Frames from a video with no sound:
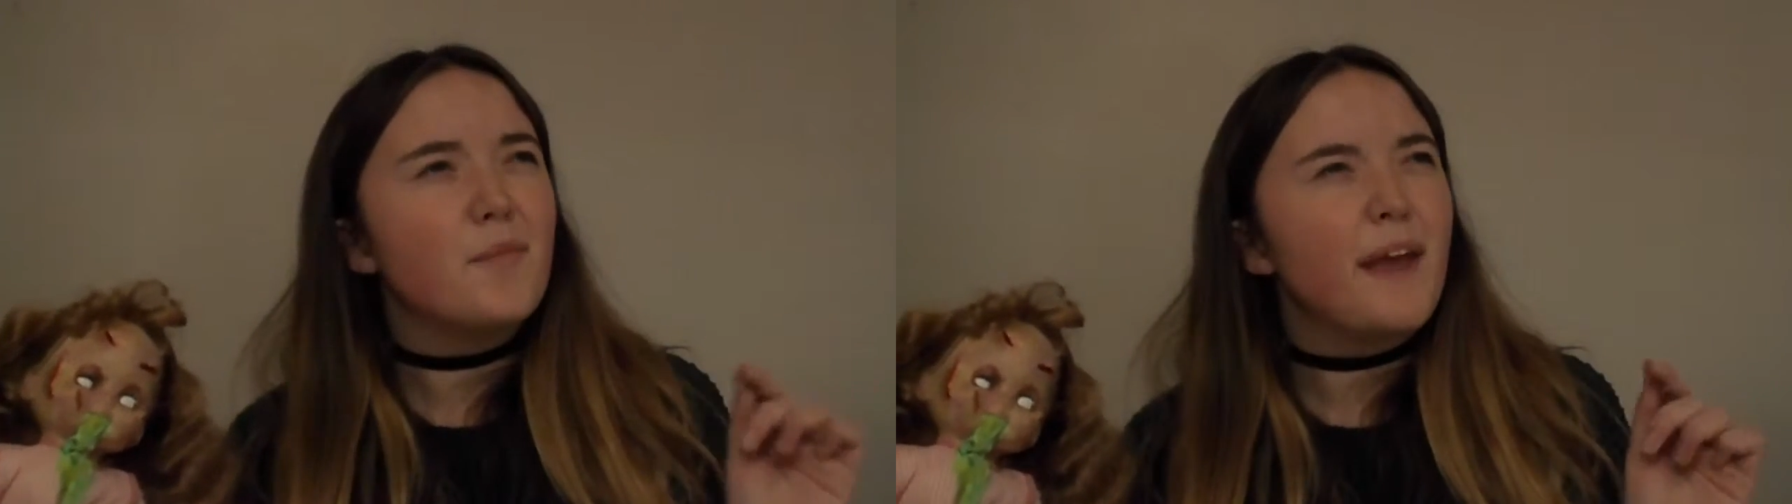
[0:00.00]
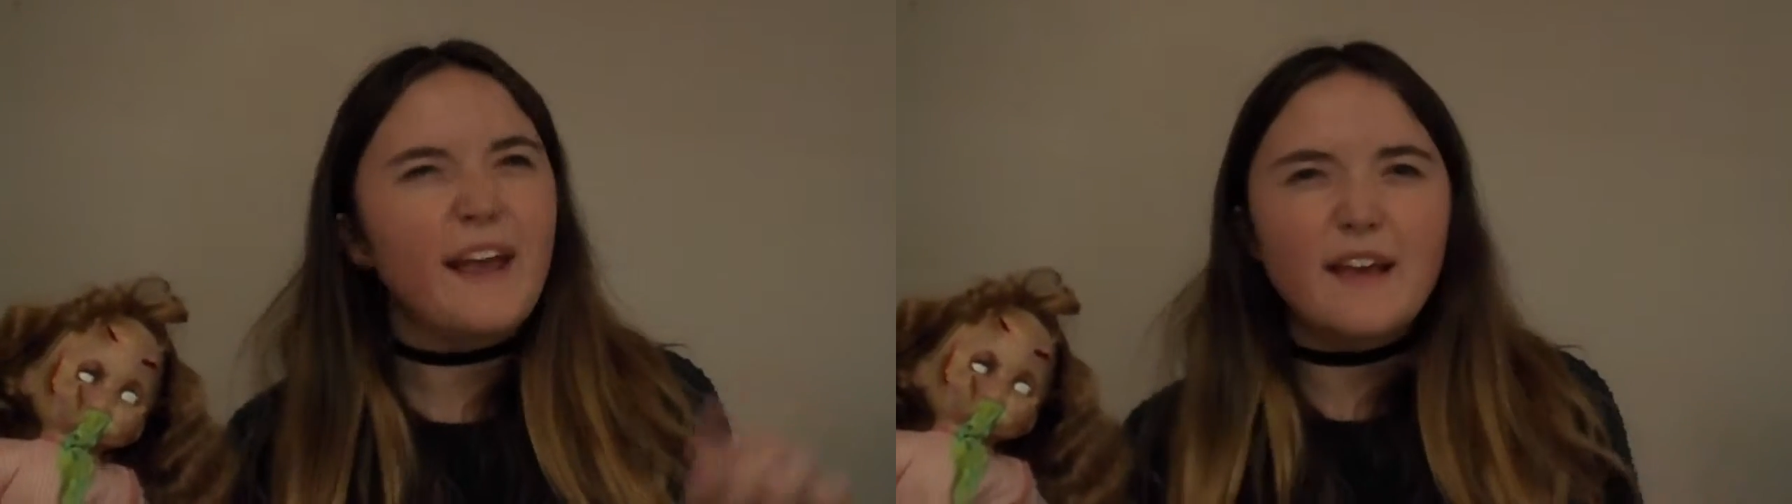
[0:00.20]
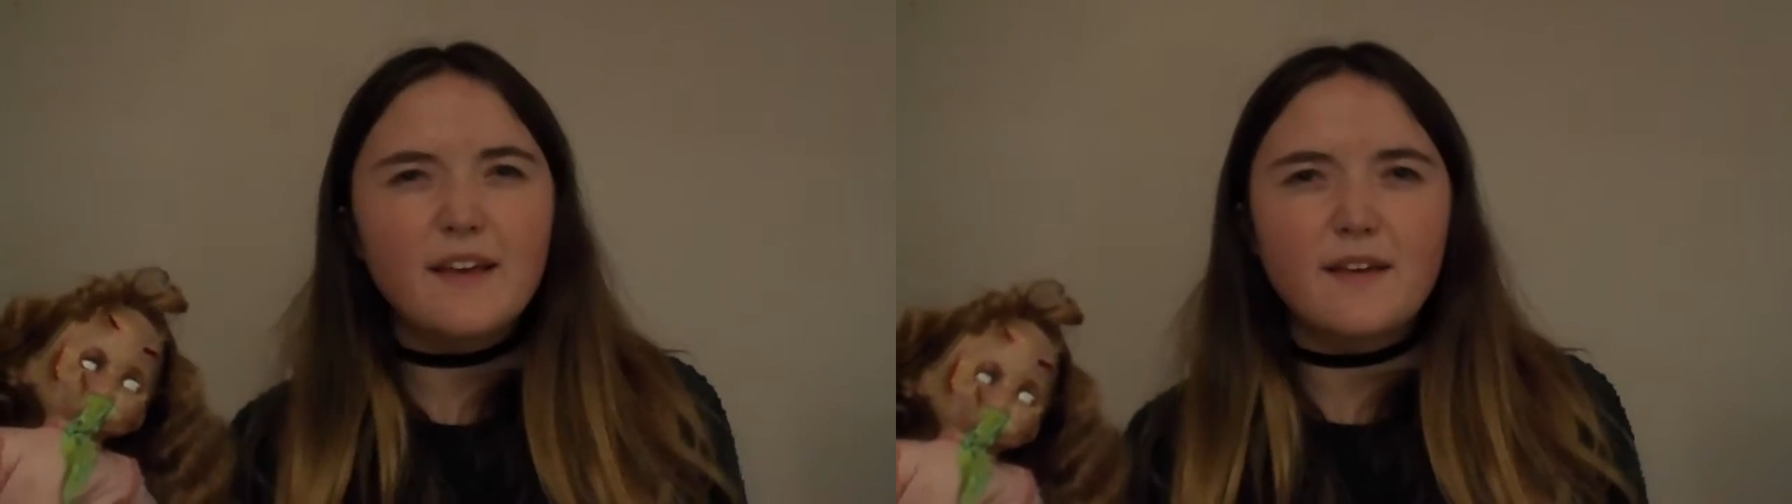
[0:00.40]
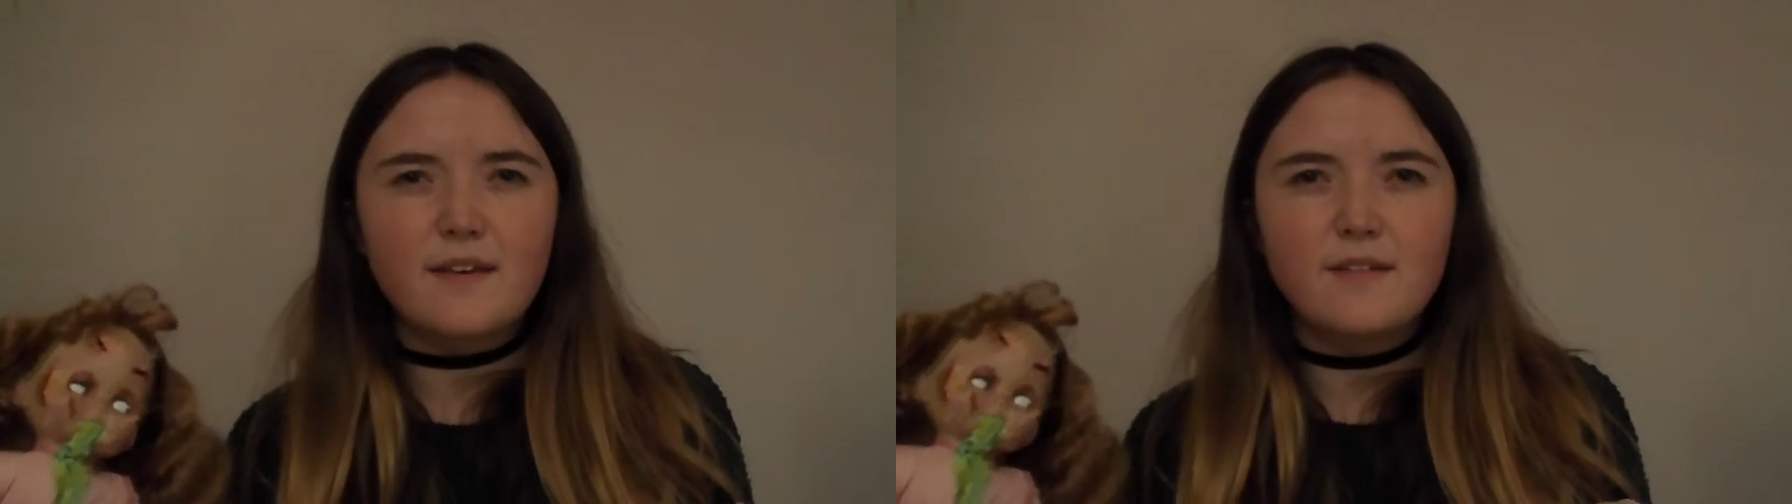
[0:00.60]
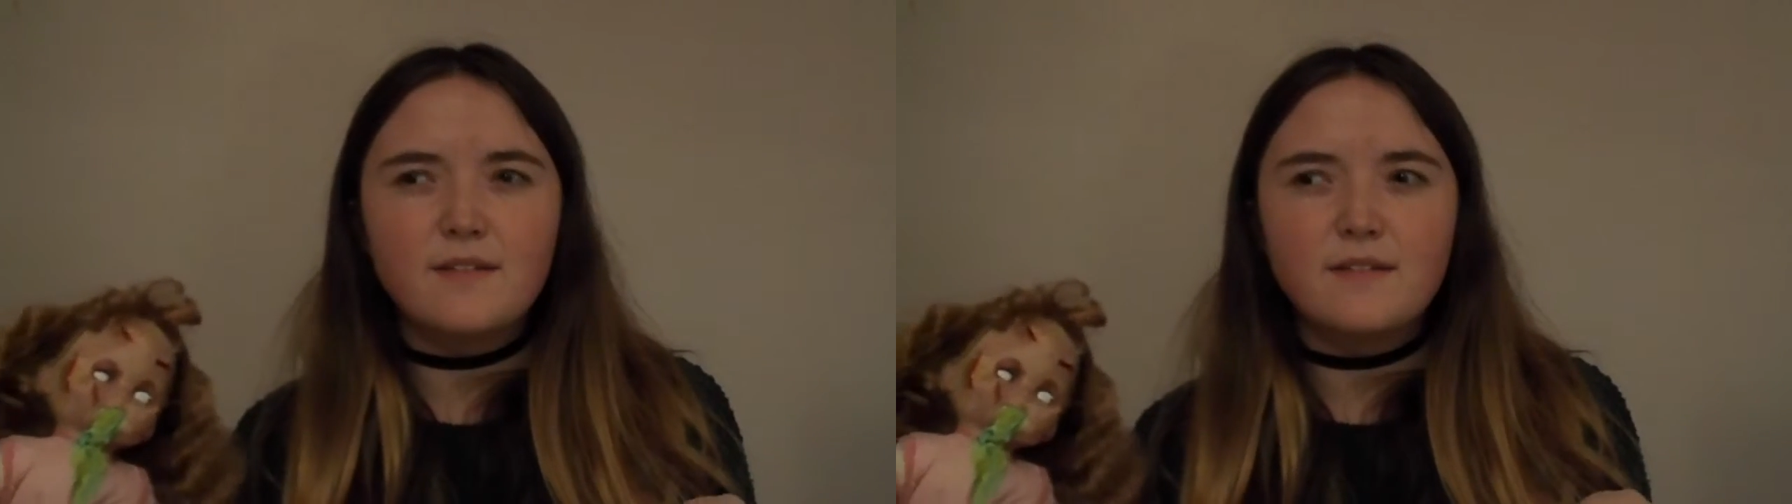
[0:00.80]
ink,
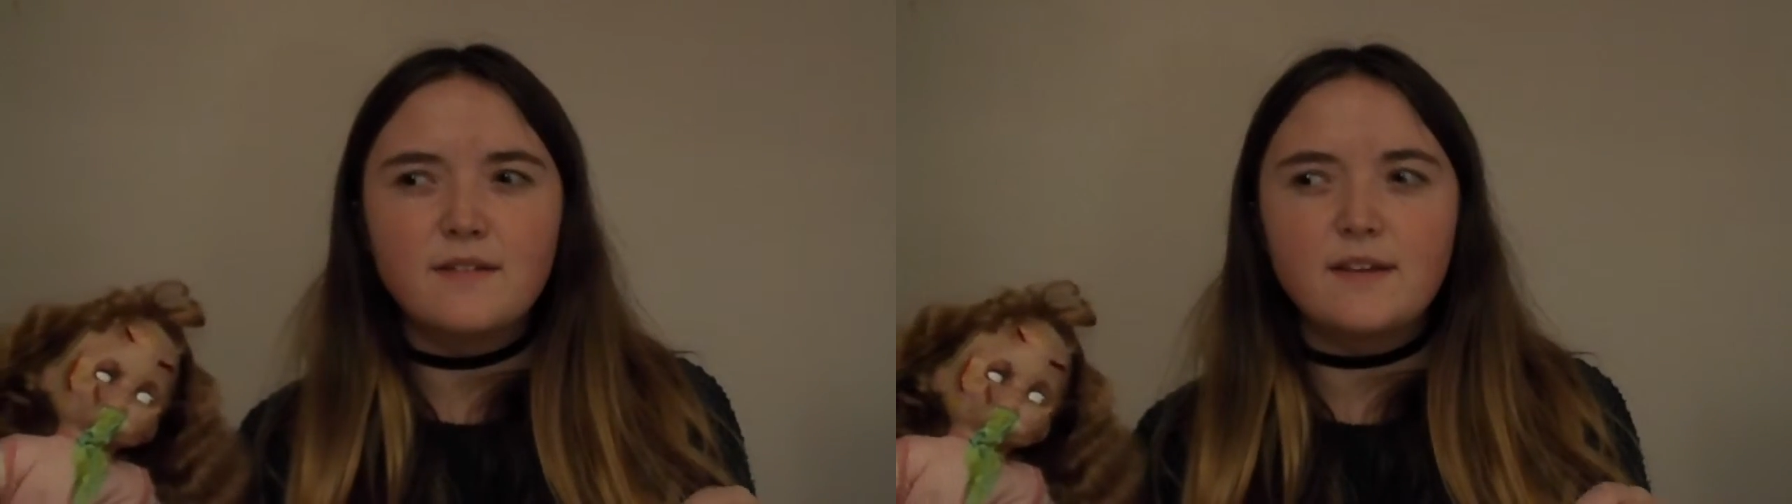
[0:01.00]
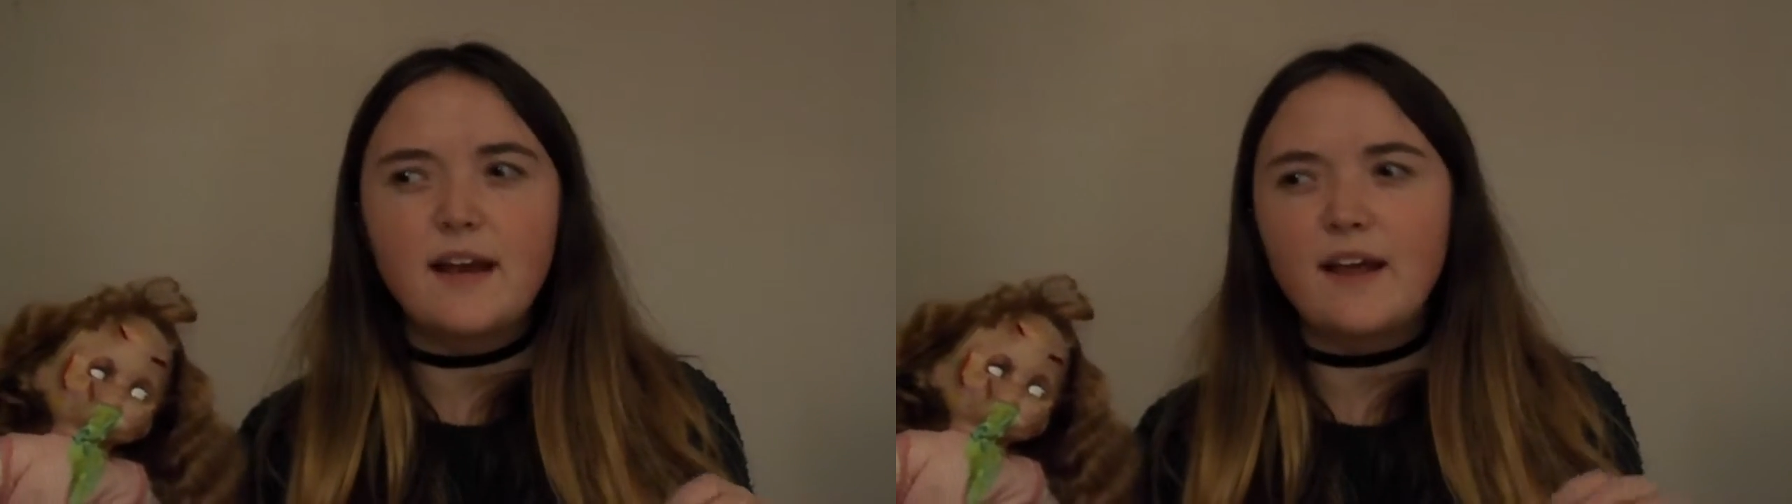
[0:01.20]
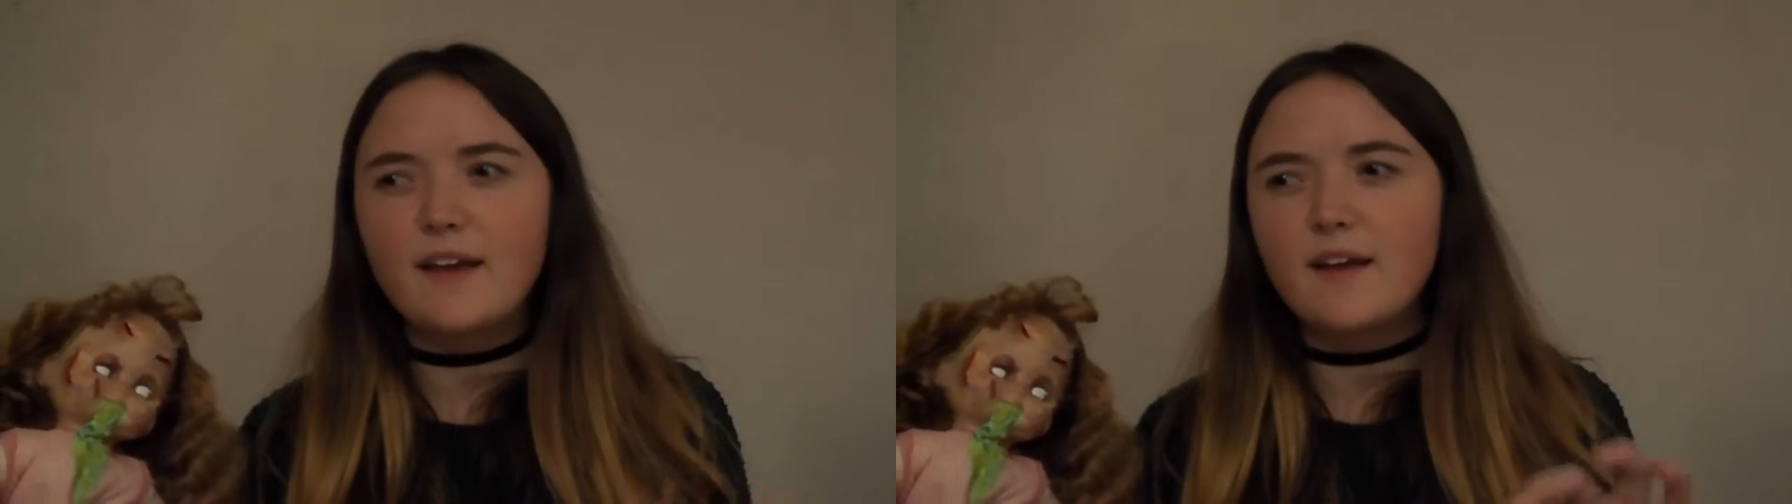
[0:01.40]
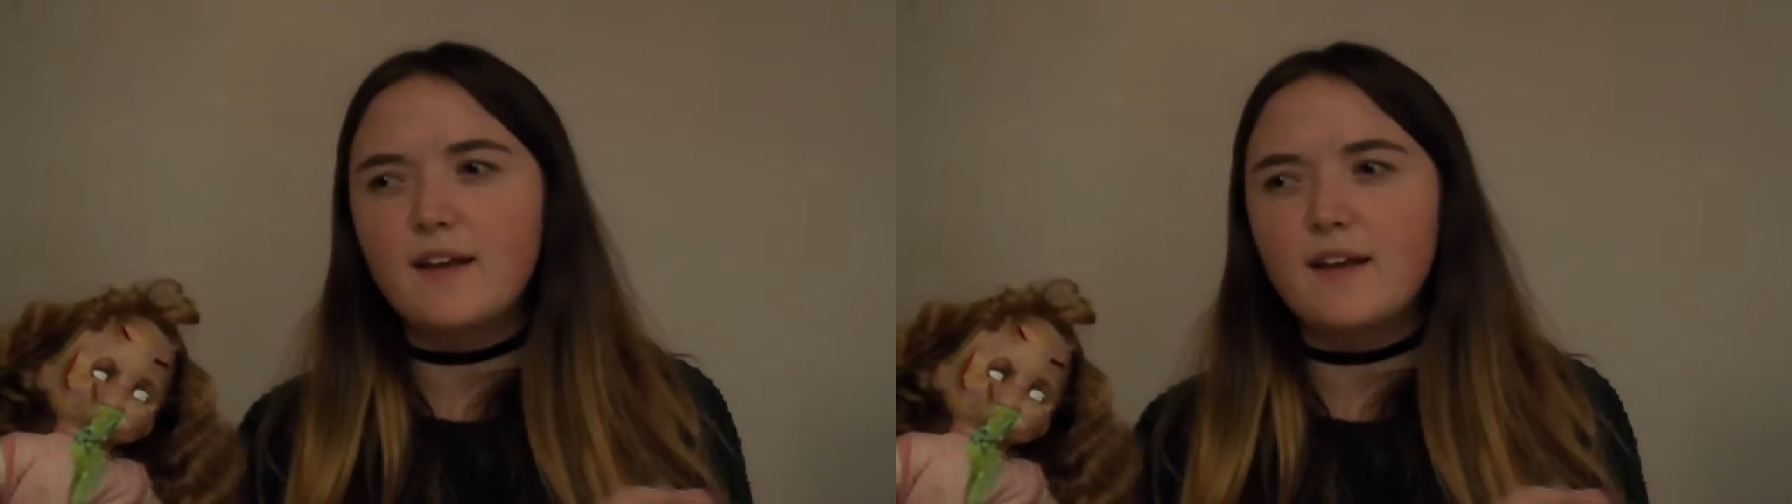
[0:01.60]
yeah, like